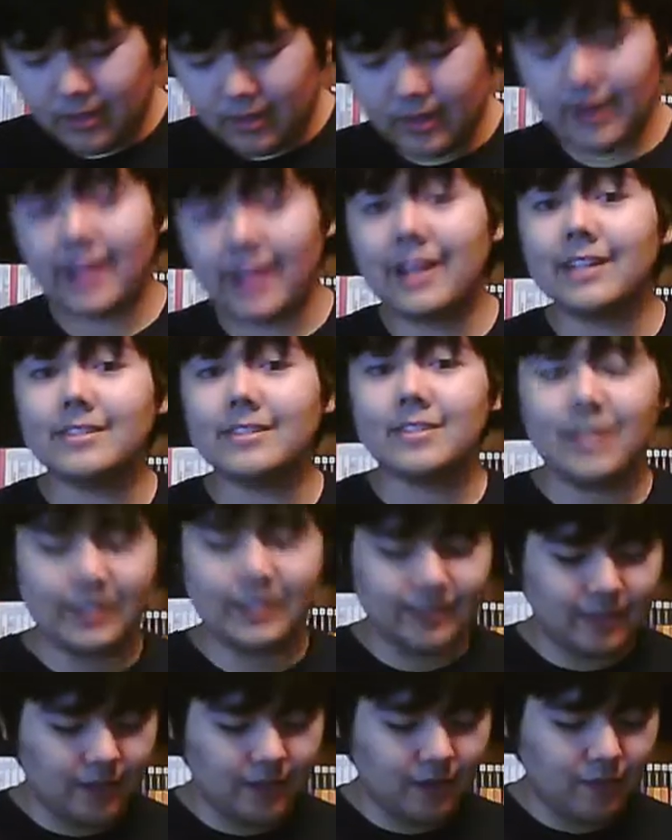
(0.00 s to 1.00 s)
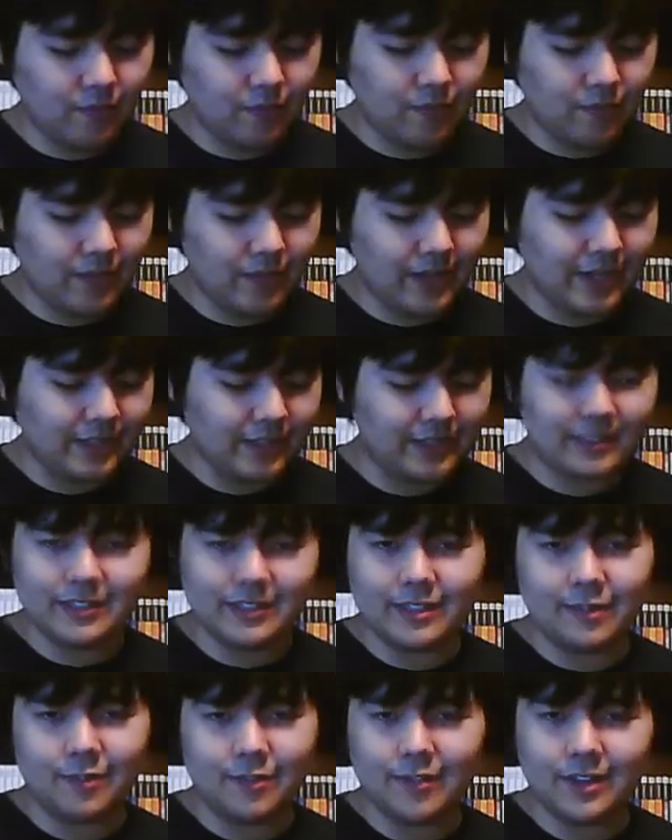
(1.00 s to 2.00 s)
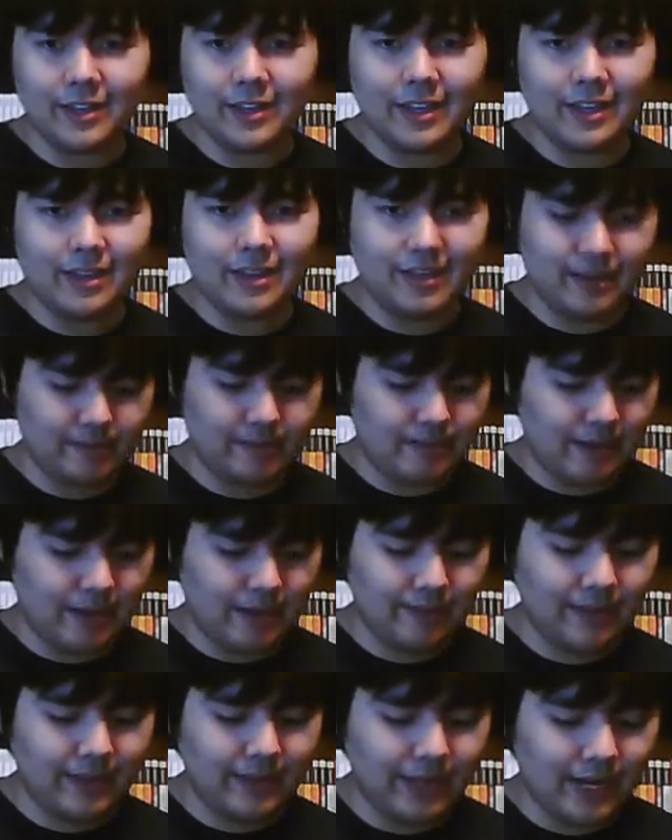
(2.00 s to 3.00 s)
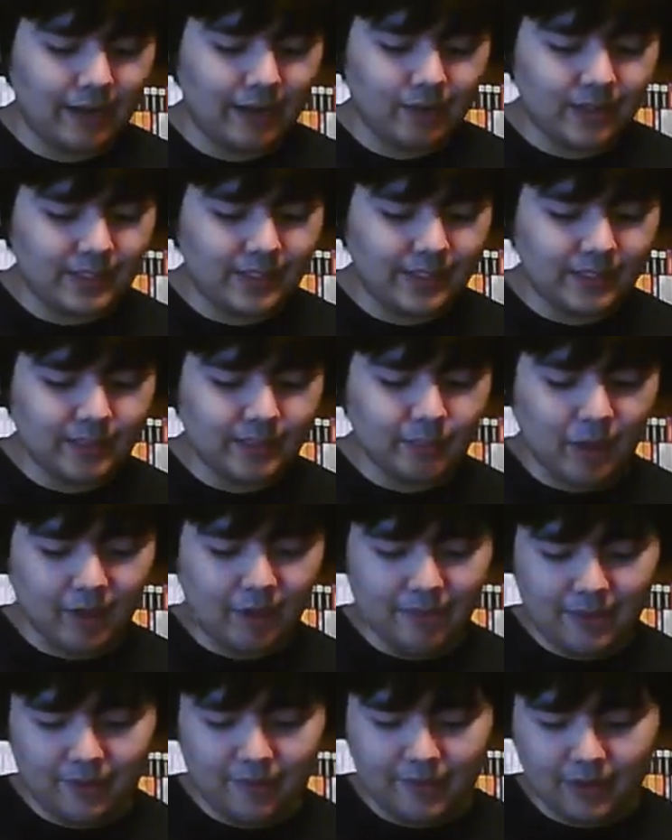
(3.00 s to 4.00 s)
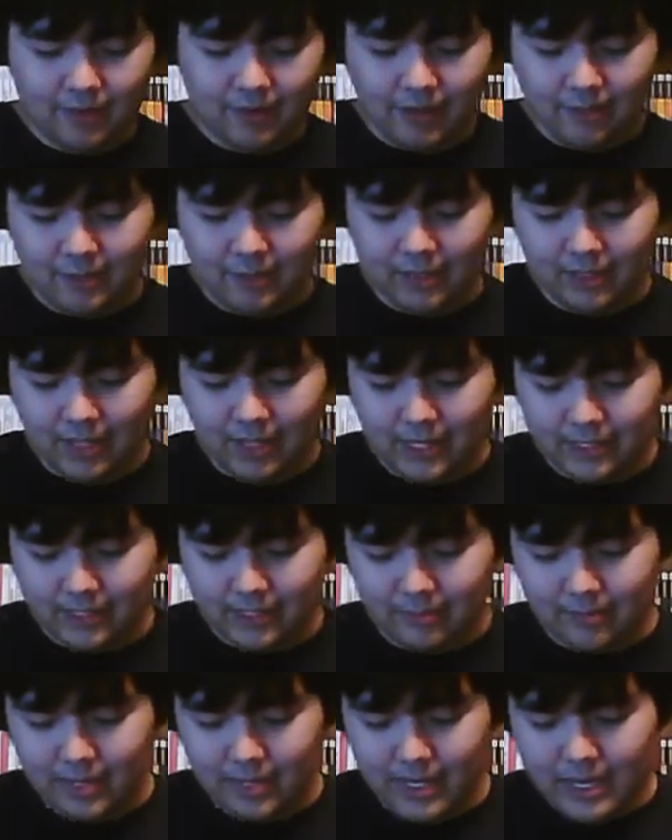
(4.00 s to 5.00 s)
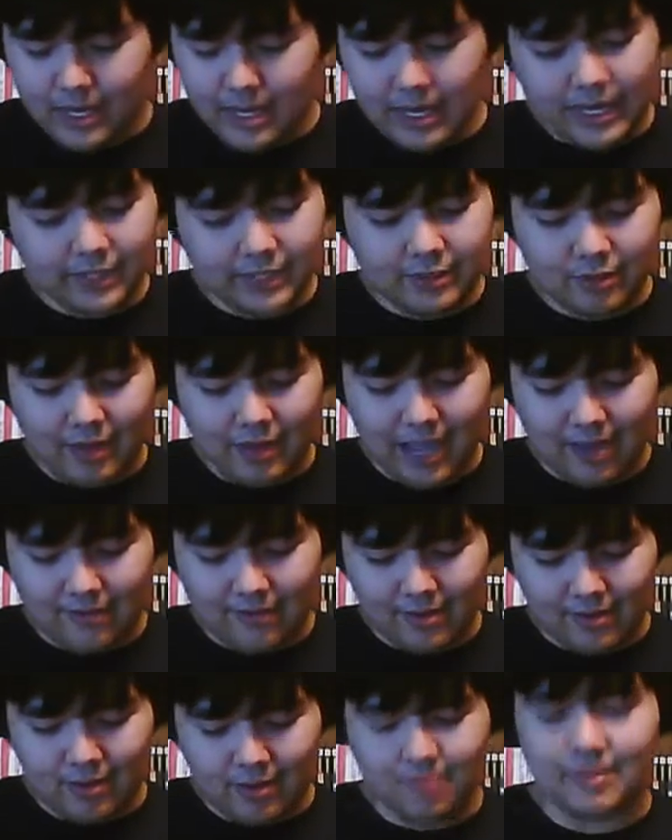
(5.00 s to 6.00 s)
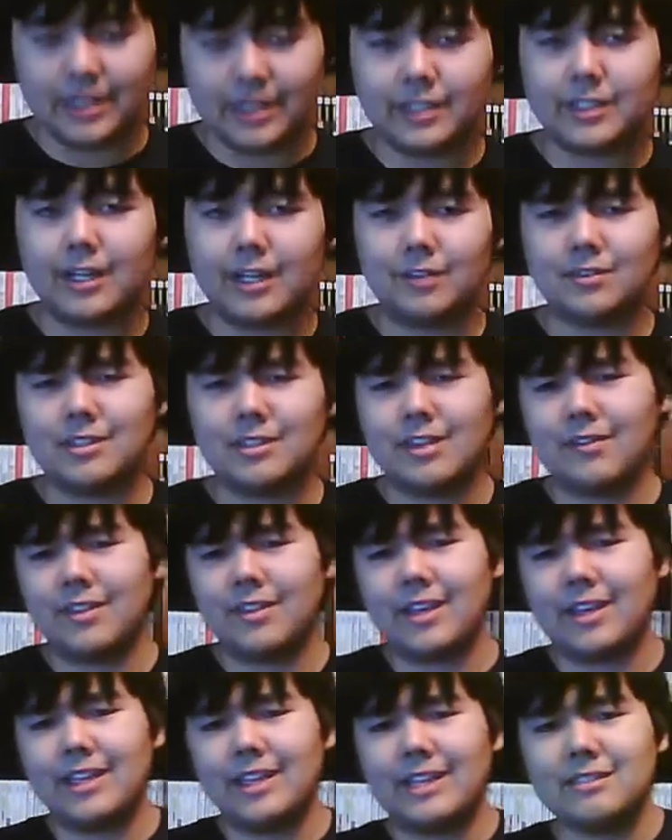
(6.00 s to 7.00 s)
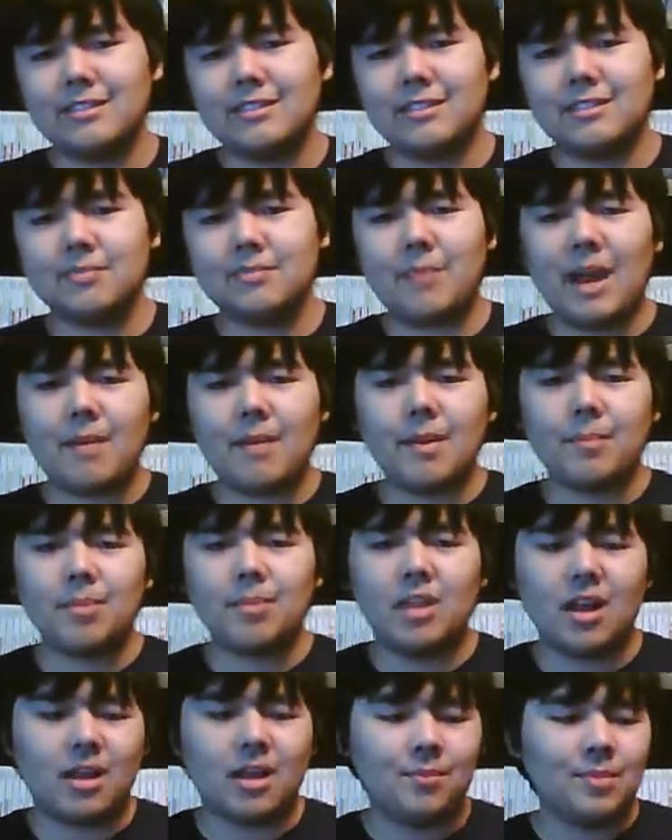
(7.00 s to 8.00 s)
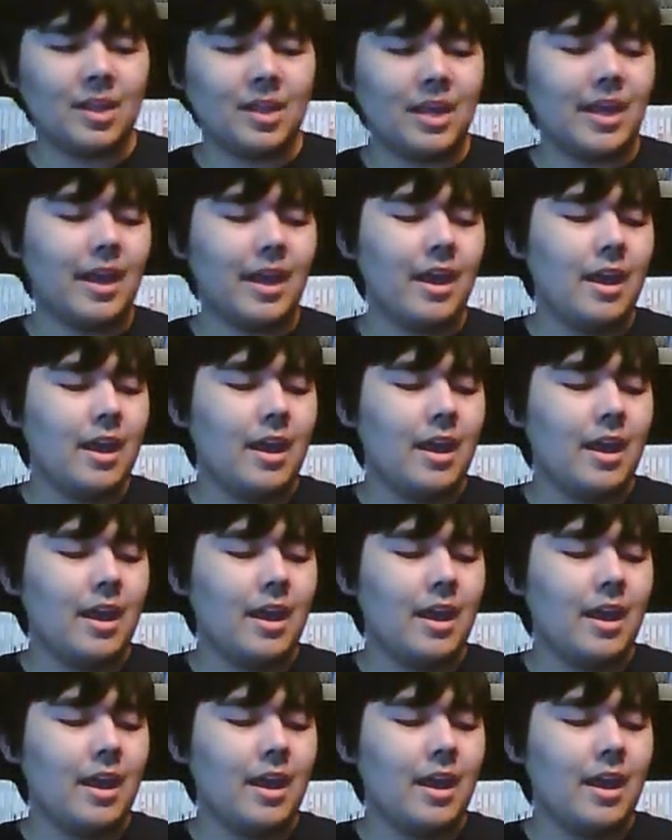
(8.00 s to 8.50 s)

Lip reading: Alright, yeah, so let's start off with this. This isn't really, I mean, like I don't consider this part of my video game collection, but I still have it on my shelves and everything, and that's a Spider-Man plug and play.